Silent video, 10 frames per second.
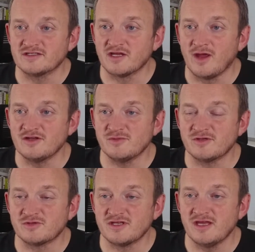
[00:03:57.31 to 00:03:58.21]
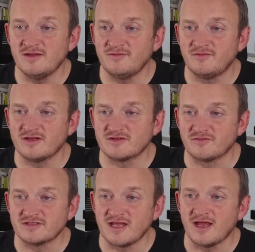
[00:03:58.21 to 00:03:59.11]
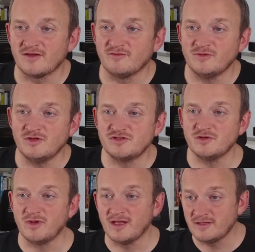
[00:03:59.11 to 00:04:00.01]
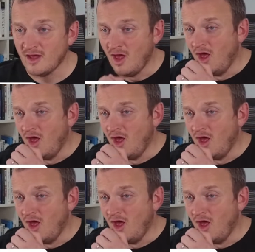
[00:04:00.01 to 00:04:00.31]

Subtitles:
So Andrew Mitchell's here, first off the stack from YouTube land.